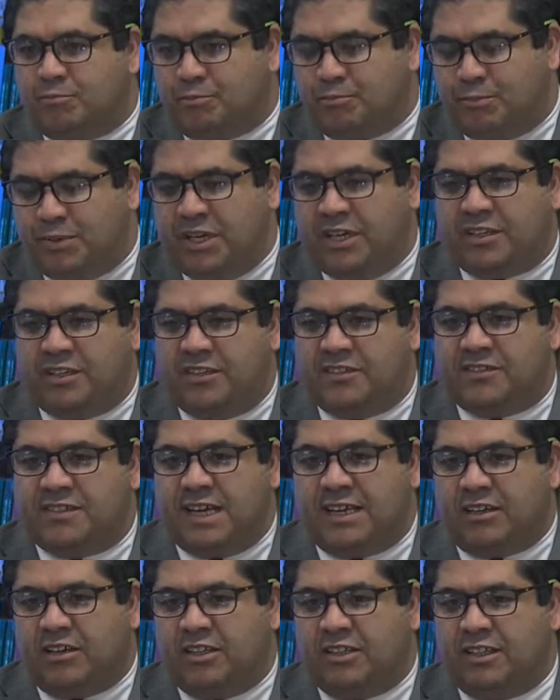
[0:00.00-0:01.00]
pick this
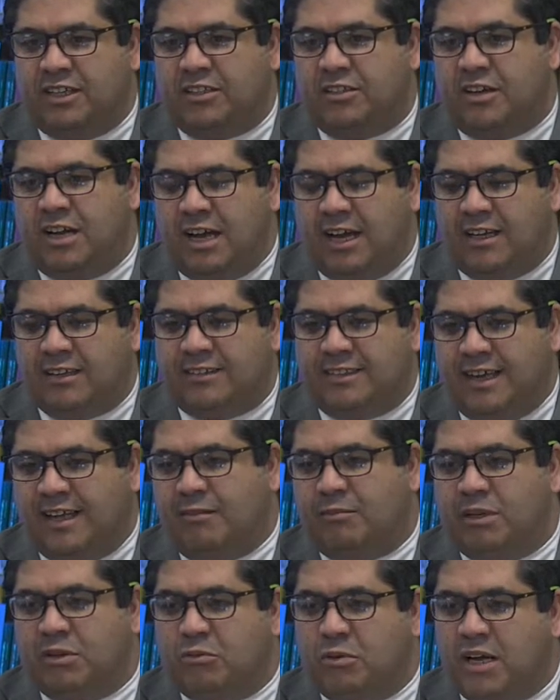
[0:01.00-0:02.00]
satellite data and tell
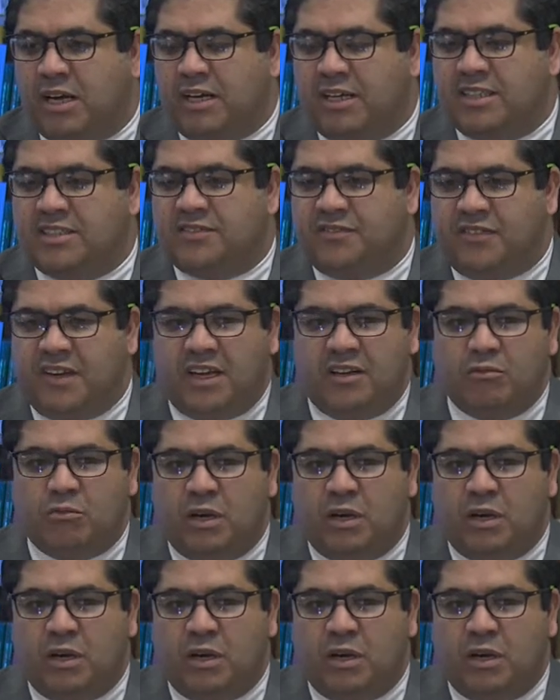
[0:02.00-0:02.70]
me where is fen,